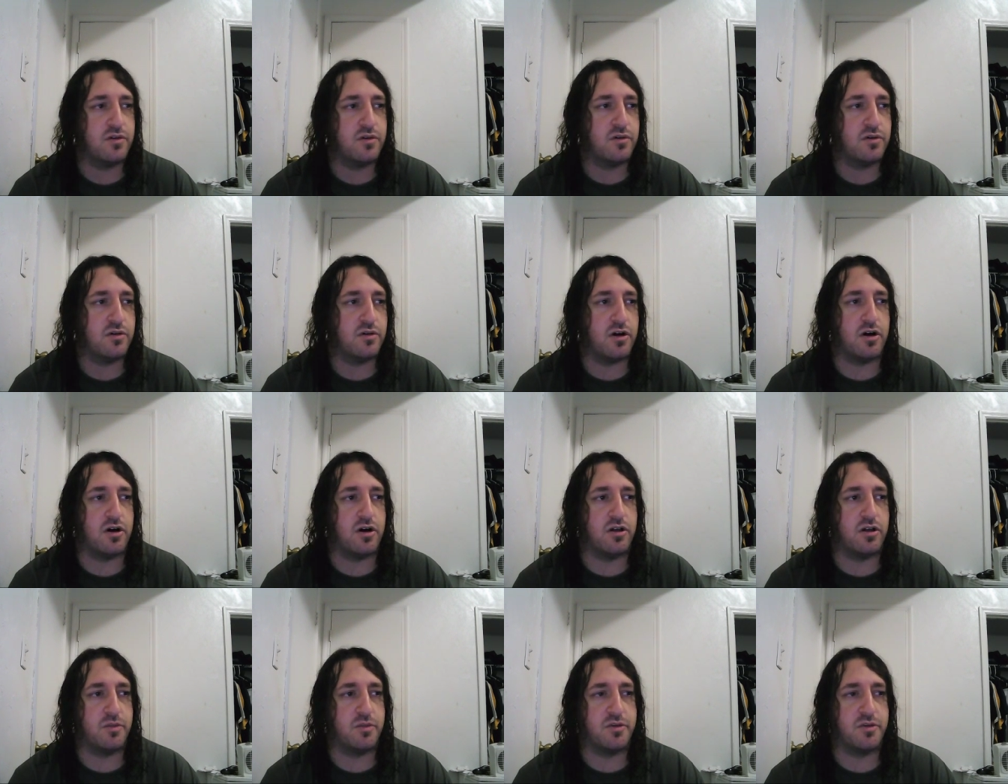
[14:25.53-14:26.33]

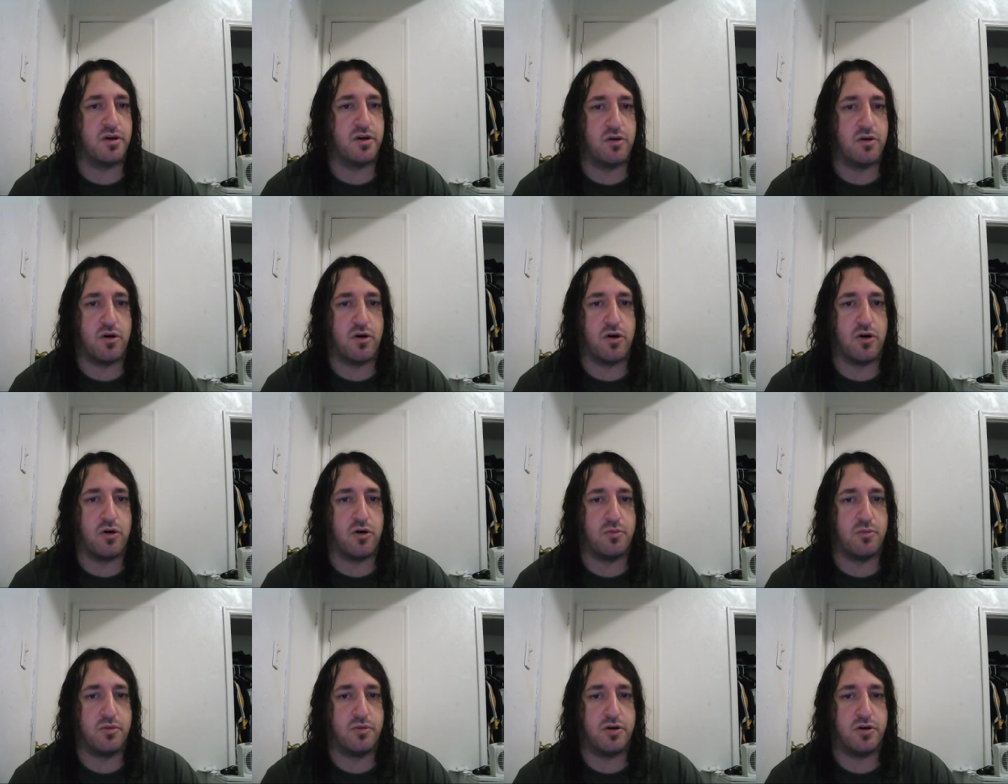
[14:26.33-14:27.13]
Let me go
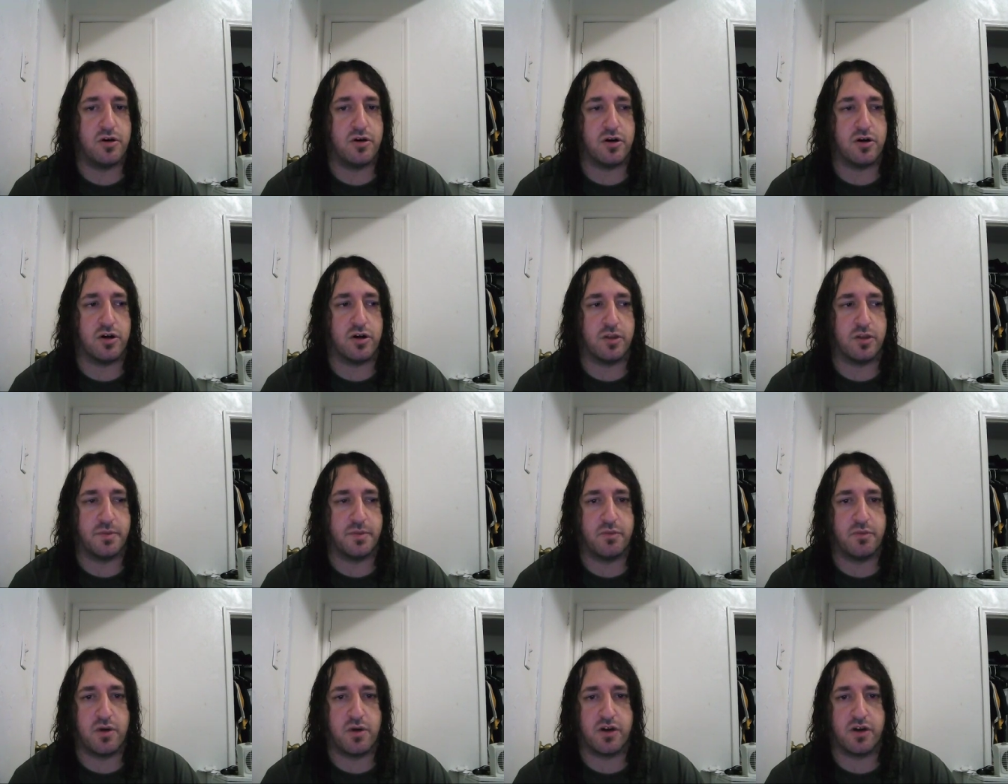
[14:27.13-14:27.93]
home. Let me
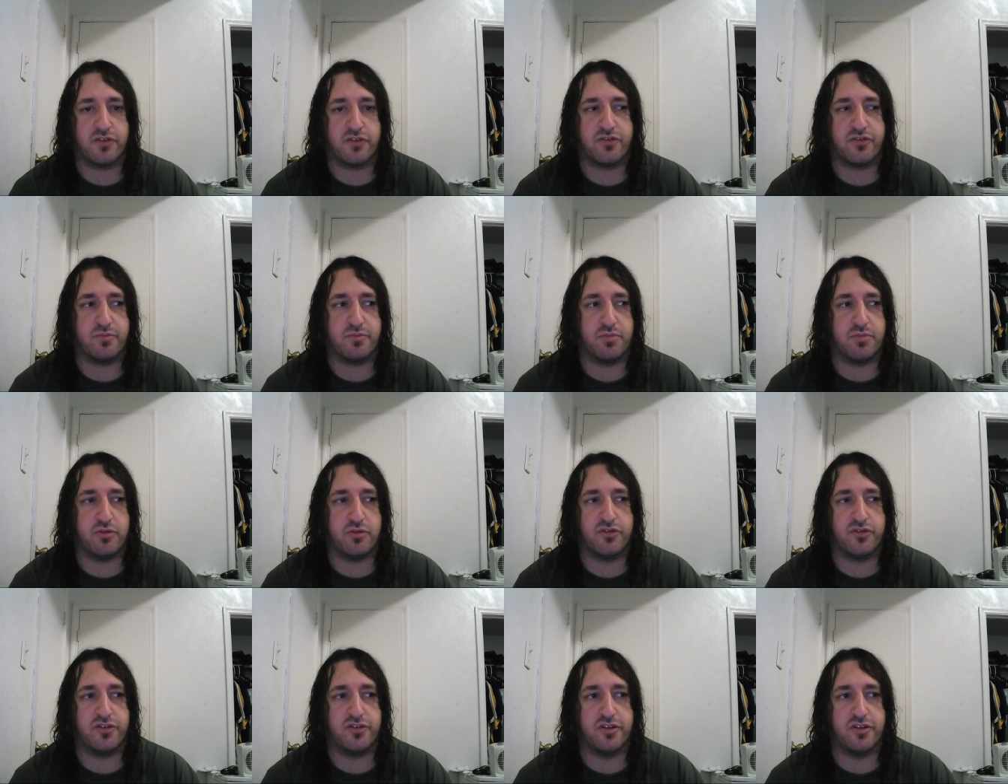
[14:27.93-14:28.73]
watch
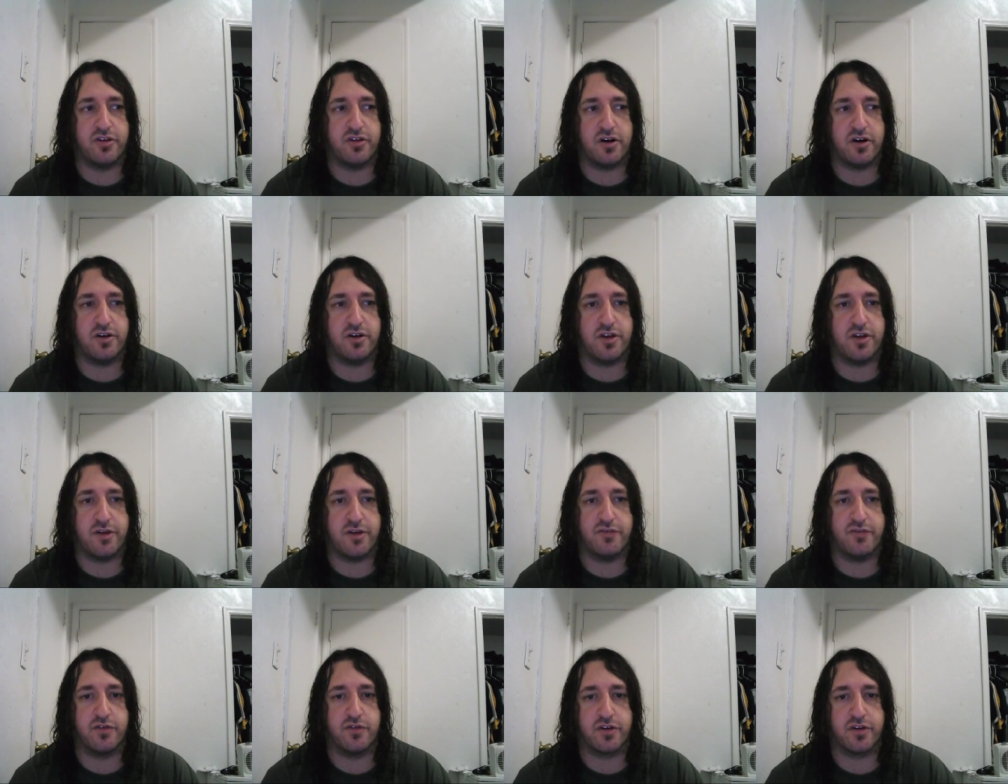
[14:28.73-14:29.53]
bullshit on
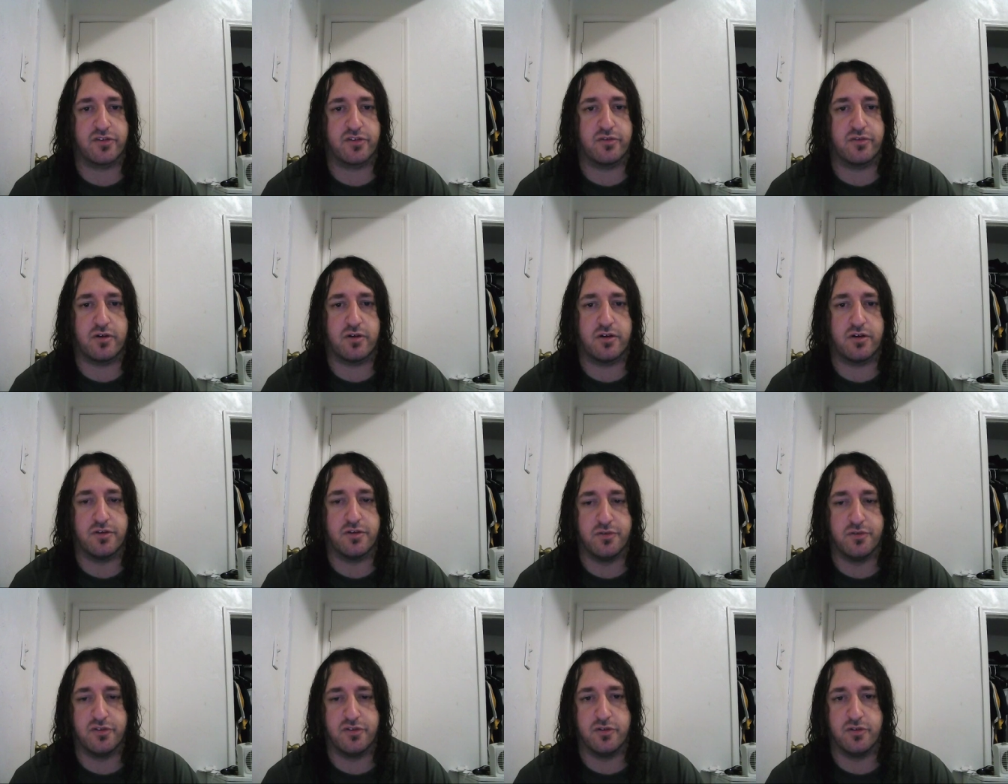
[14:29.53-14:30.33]
Netflix or on
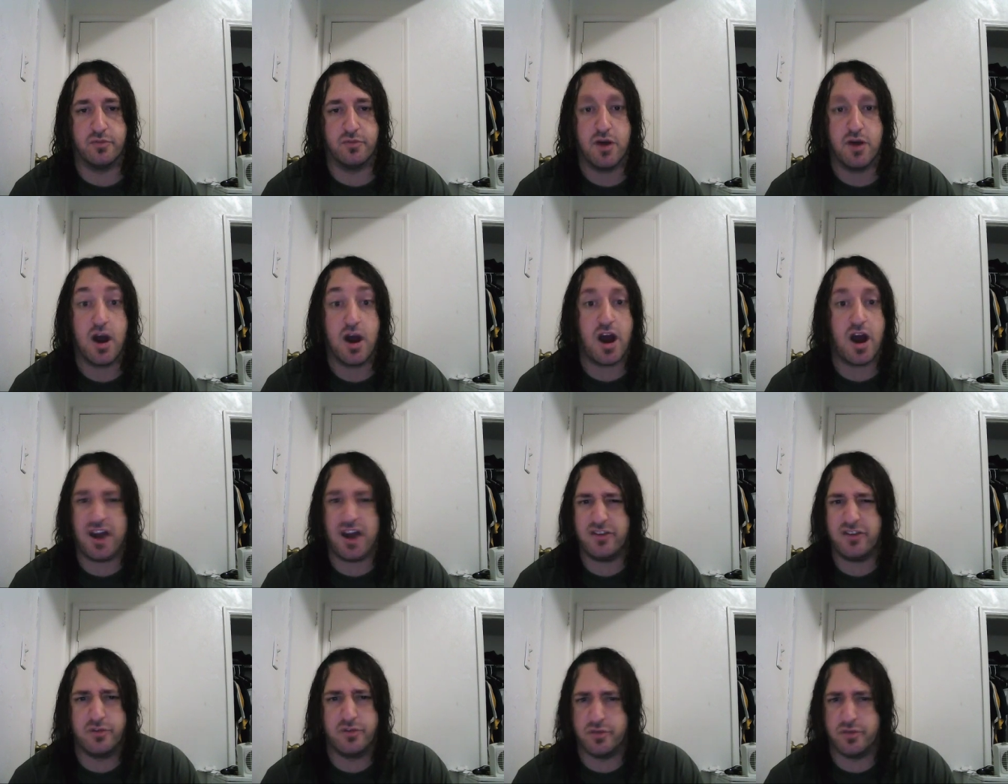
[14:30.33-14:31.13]
YouTube. I
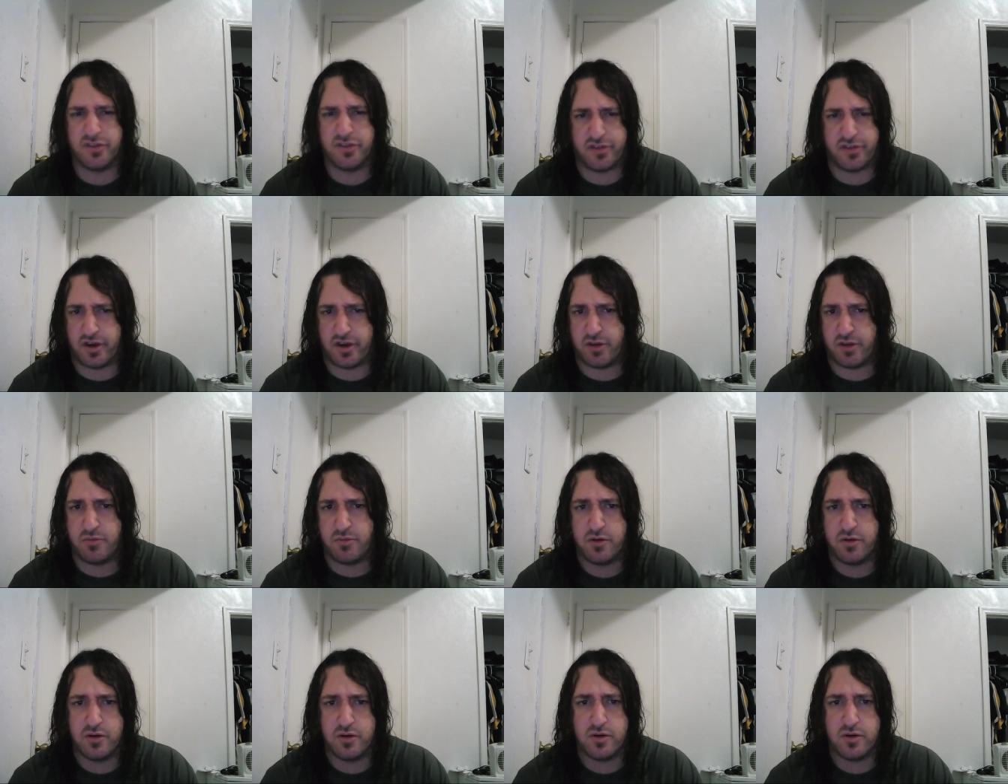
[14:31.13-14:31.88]
do the same.